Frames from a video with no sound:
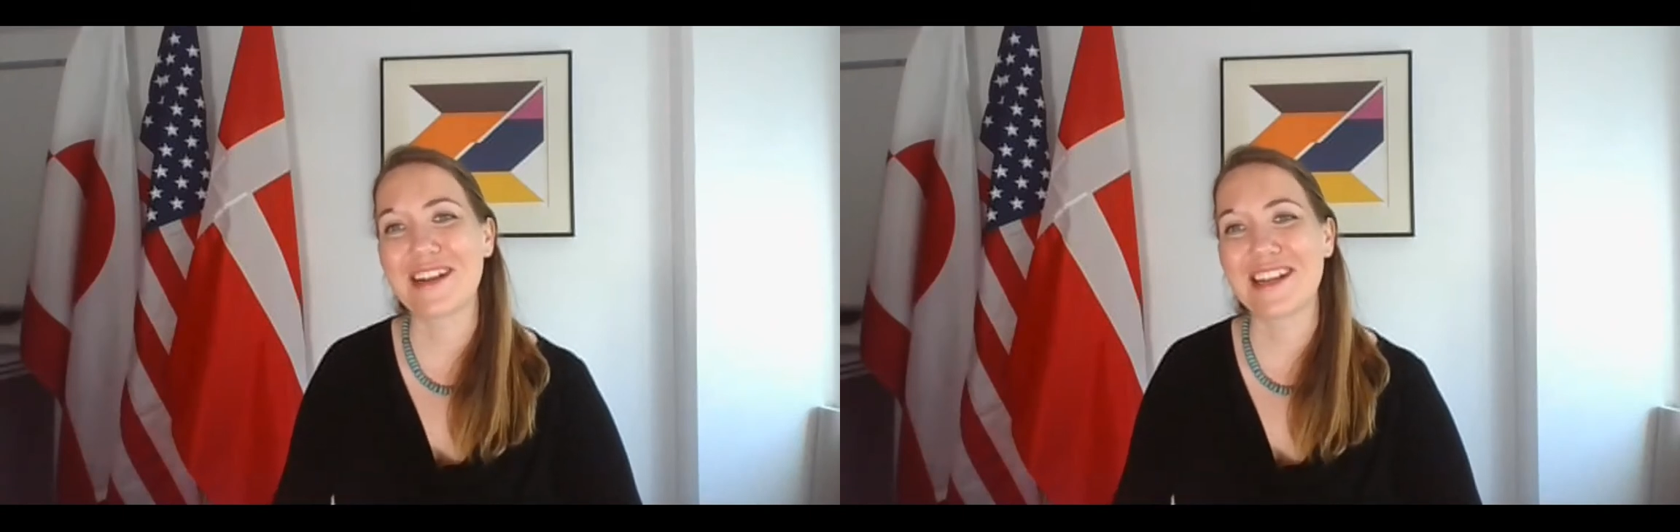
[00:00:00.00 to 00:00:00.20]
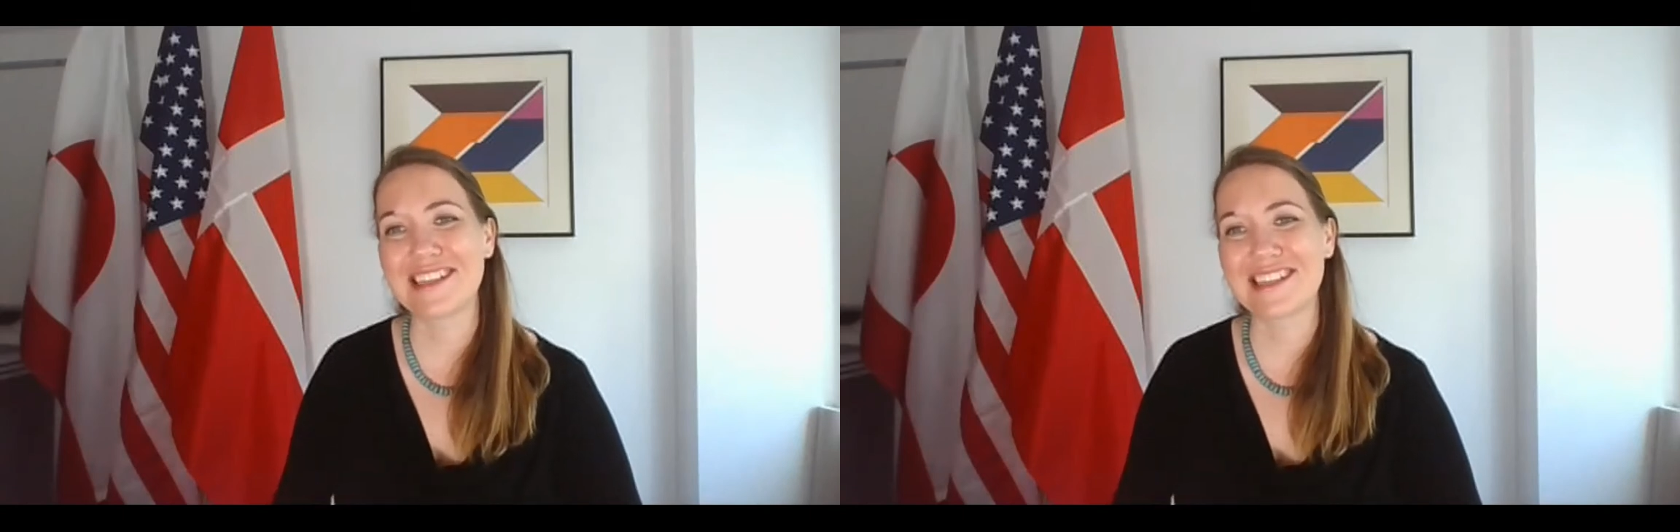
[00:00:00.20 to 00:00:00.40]

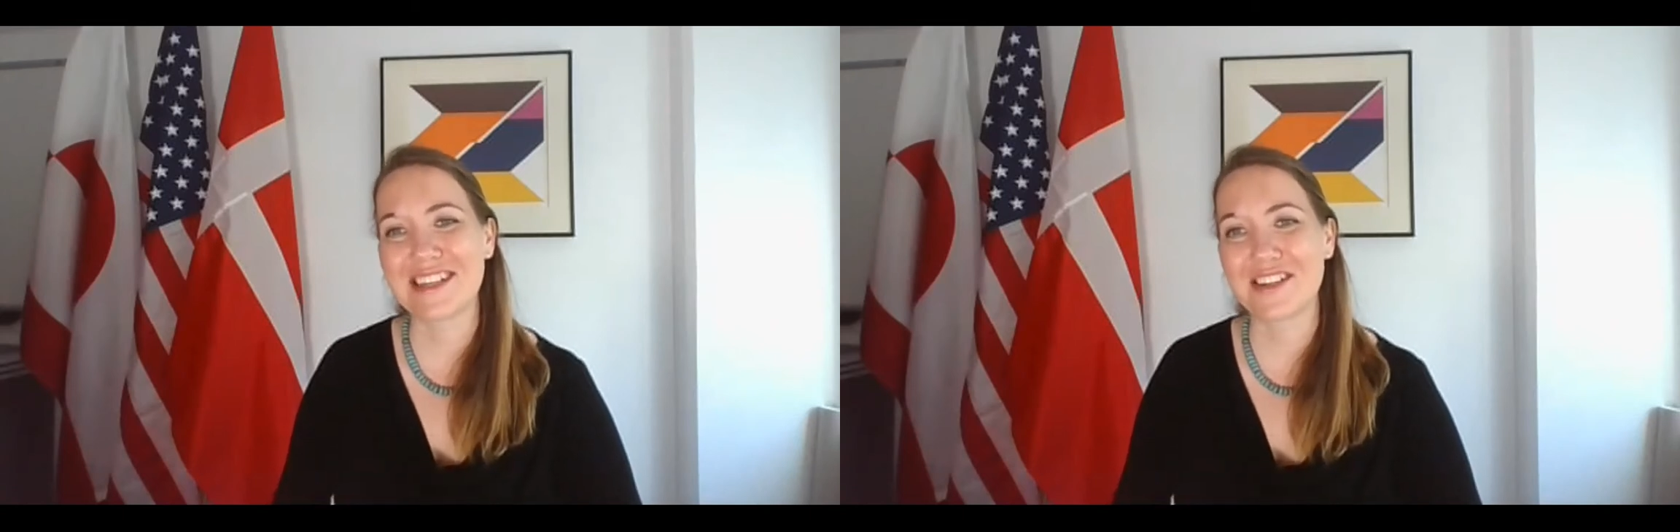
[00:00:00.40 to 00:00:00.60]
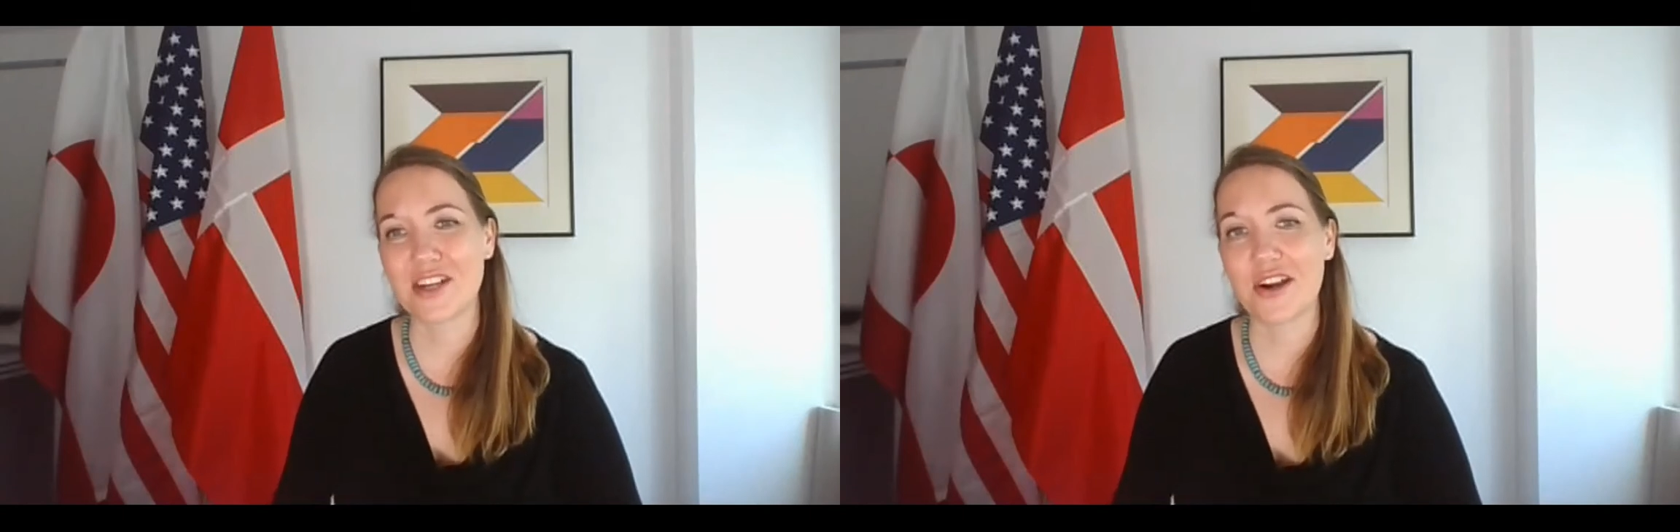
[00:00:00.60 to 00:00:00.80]
it is that
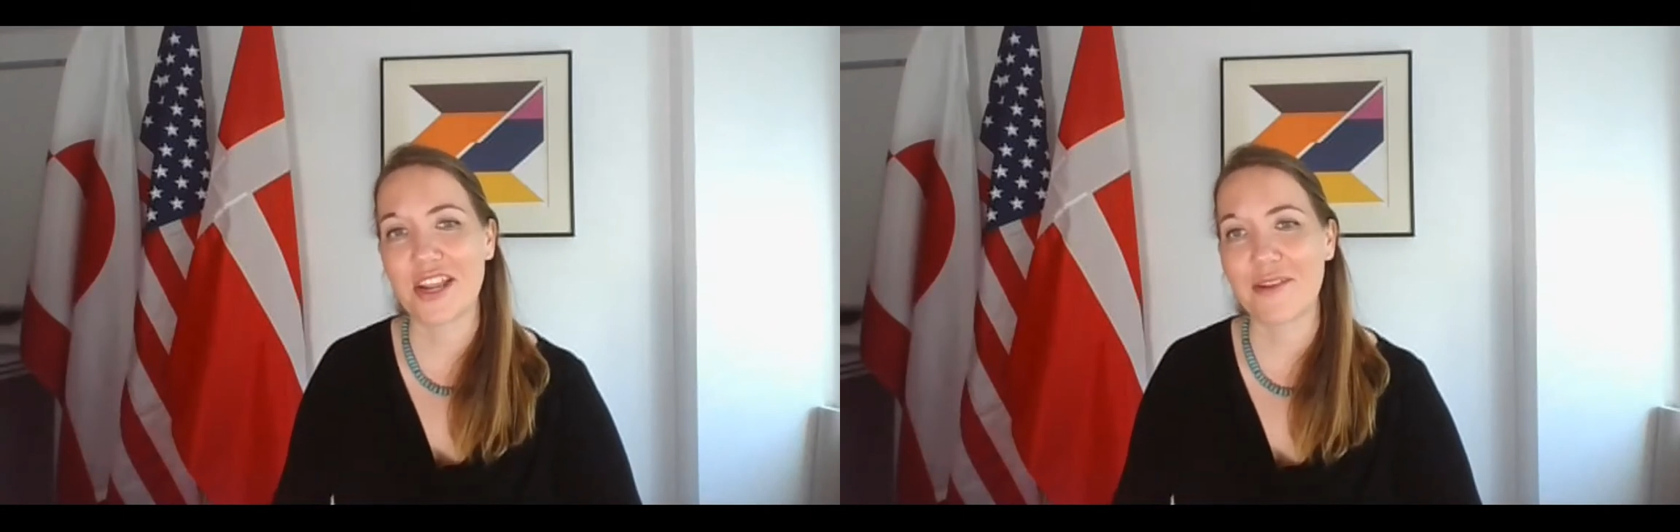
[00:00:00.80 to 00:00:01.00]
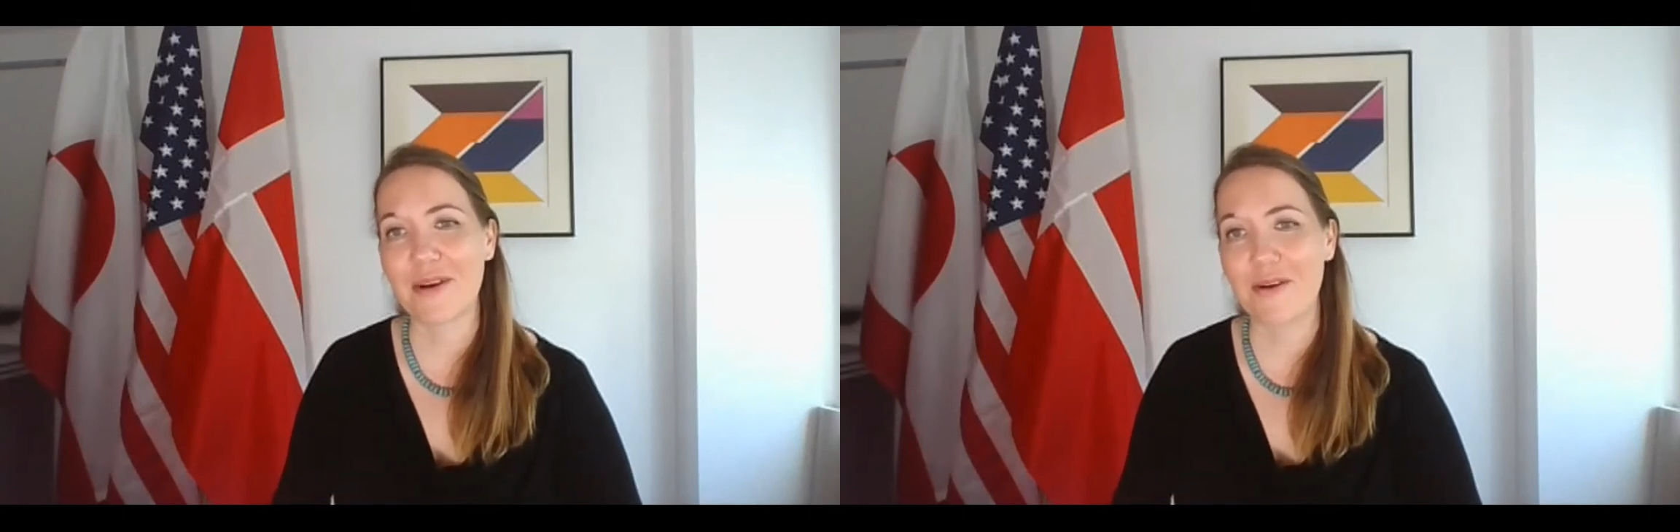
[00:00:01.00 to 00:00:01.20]
you're
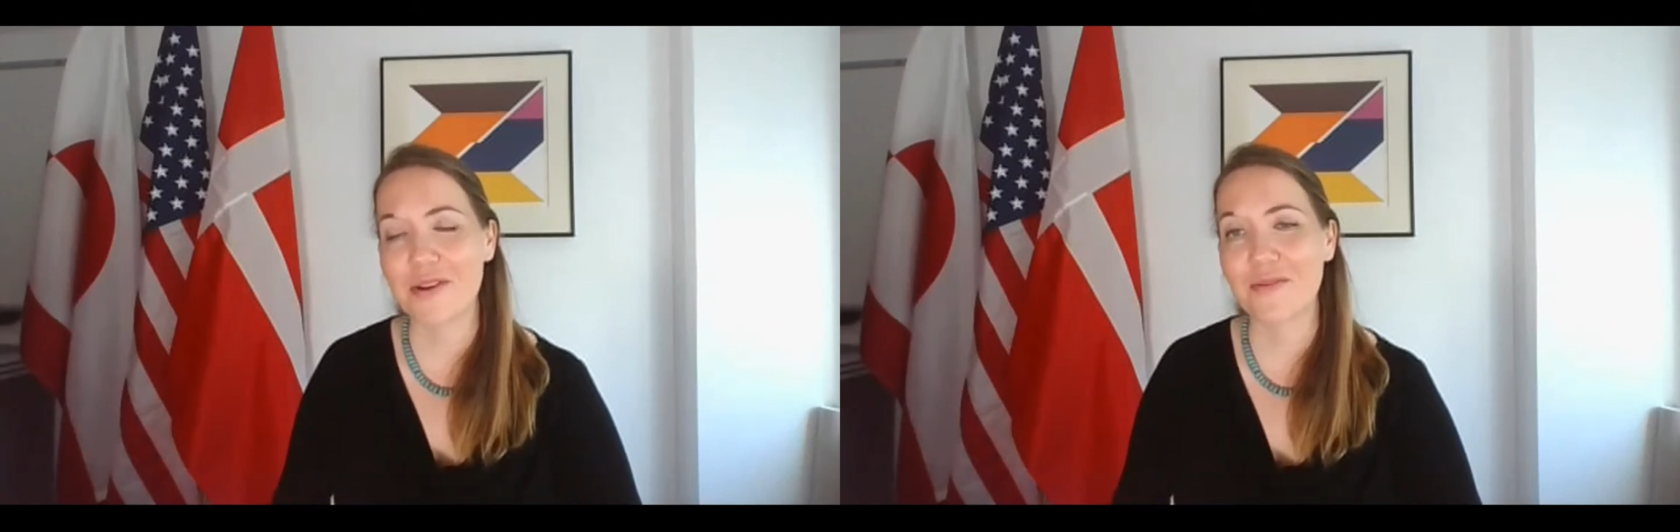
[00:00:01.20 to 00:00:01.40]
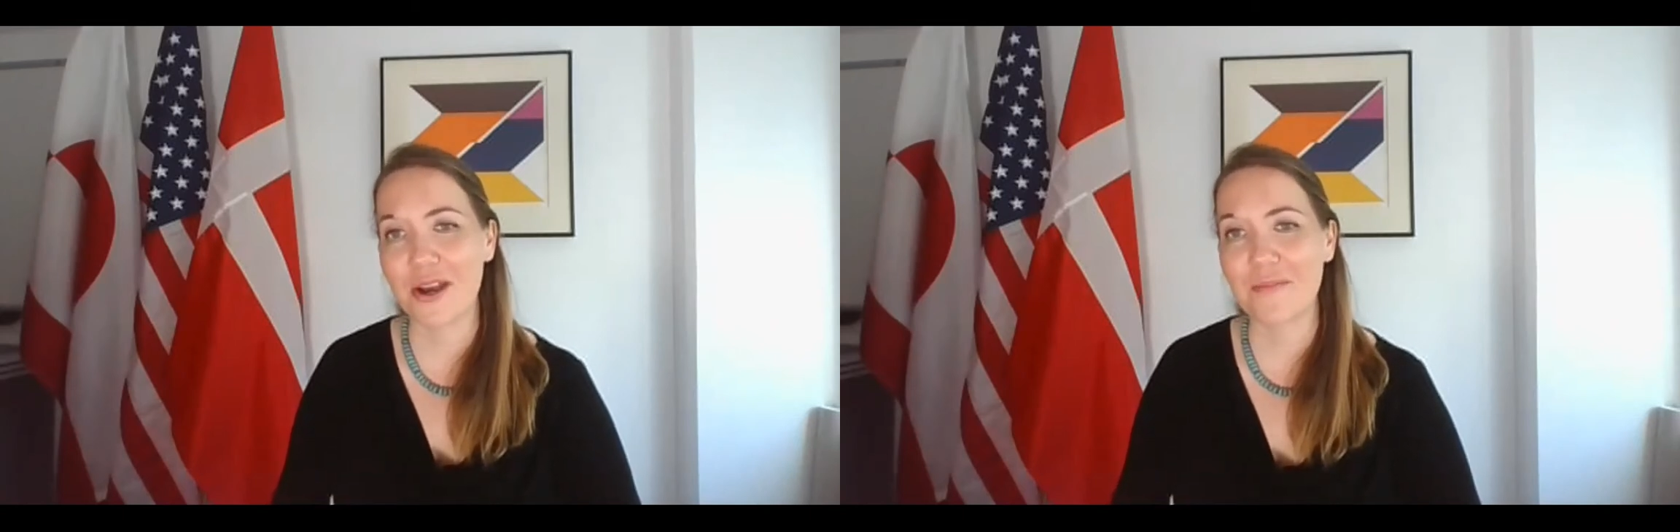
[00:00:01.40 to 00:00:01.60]
talking about when
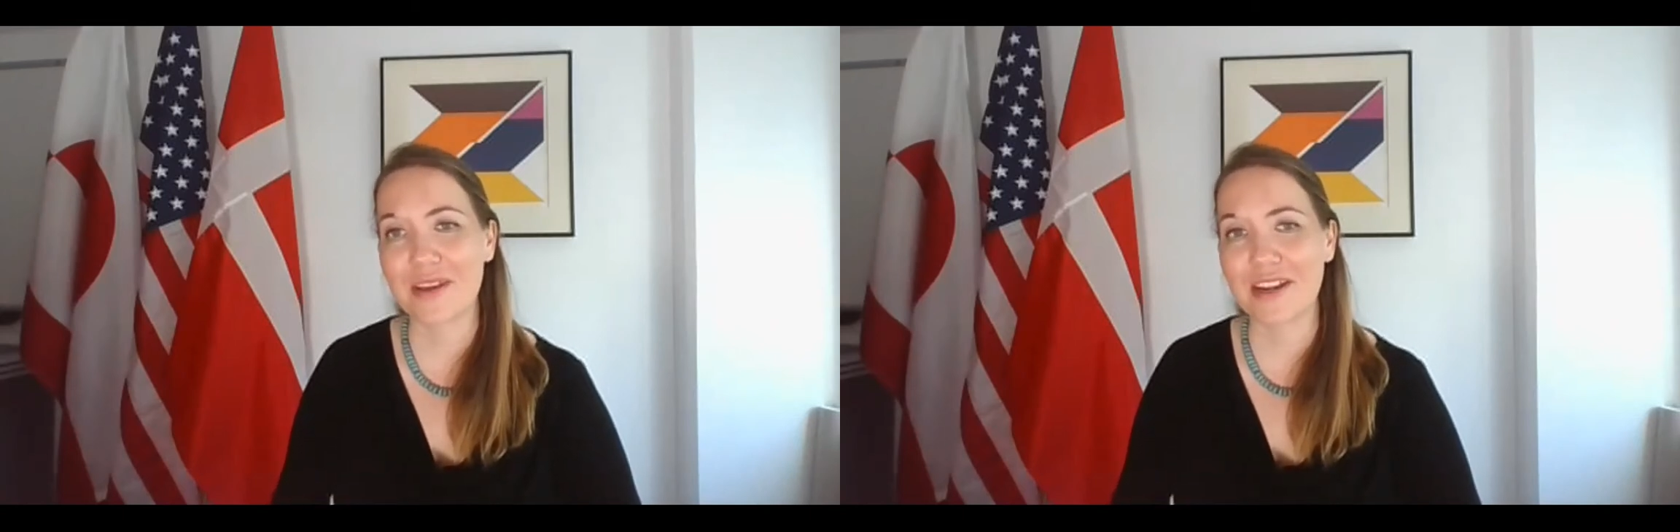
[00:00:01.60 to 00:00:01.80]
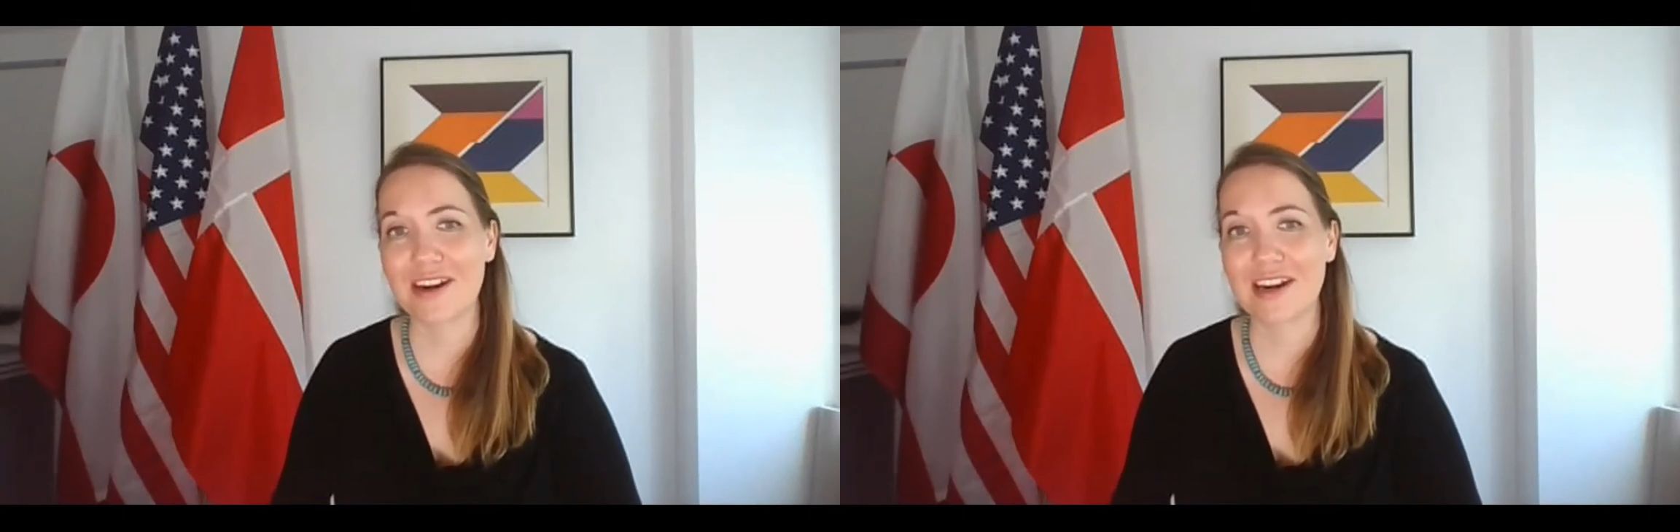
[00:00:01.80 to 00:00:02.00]
you come
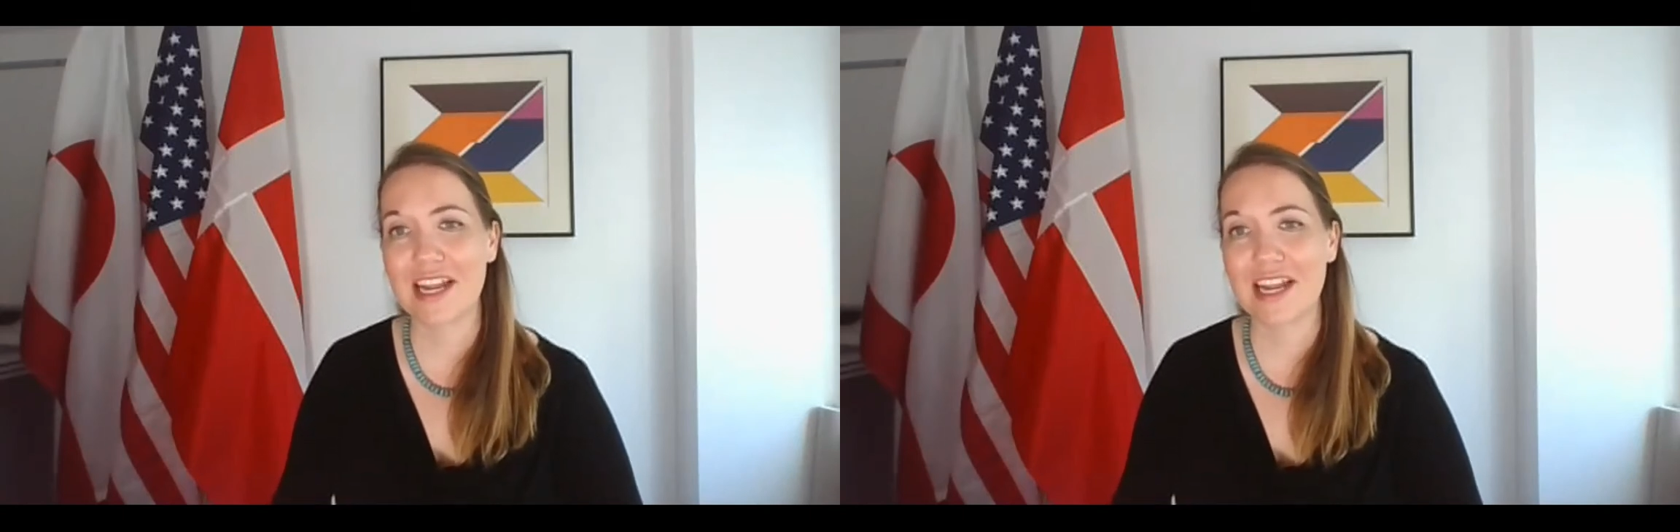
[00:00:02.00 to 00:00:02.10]
here.